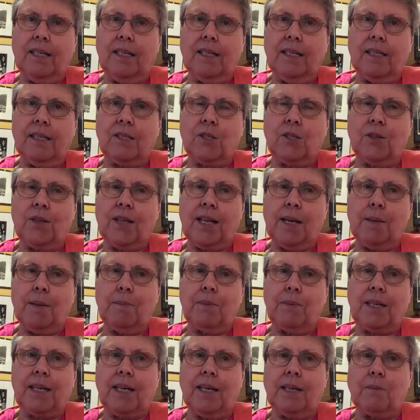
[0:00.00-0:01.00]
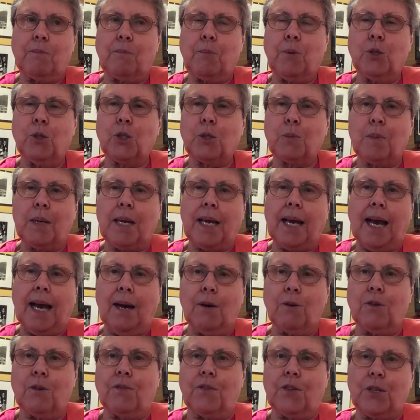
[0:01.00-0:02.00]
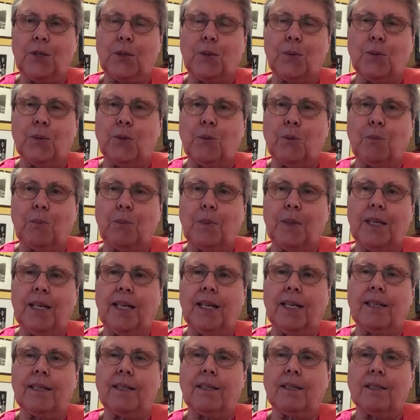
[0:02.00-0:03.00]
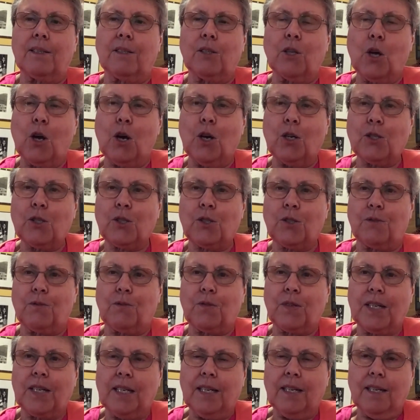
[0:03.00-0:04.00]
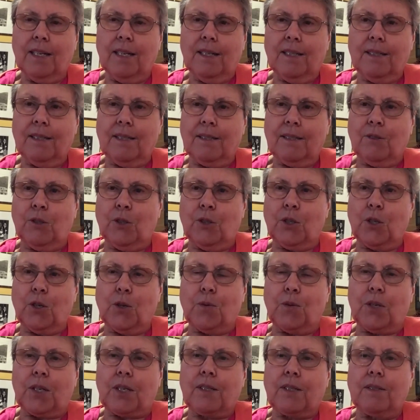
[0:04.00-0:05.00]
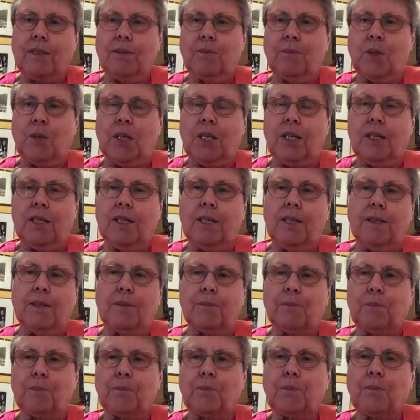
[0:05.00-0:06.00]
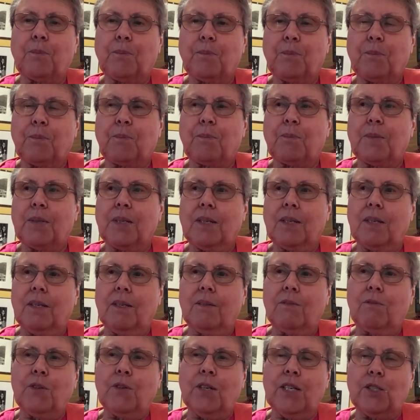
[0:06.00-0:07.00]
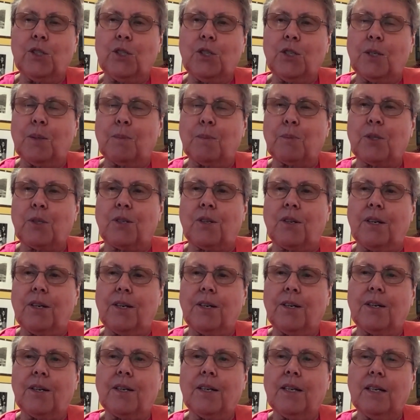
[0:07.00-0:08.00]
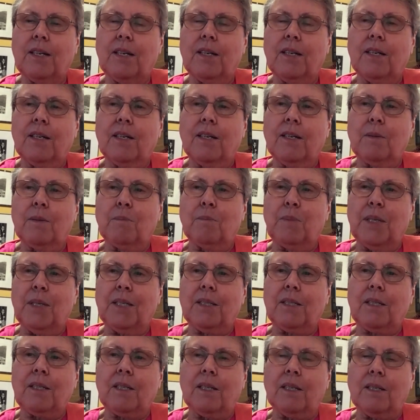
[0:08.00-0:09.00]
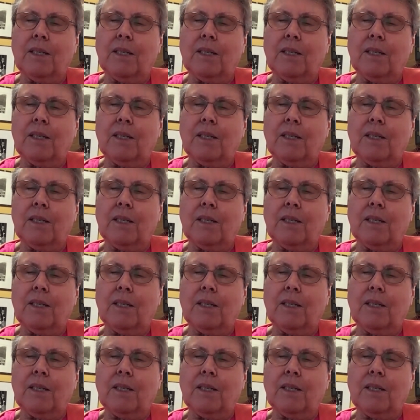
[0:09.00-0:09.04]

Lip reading: so that kind of puts me out of the group, and the loss of, the friendships there. But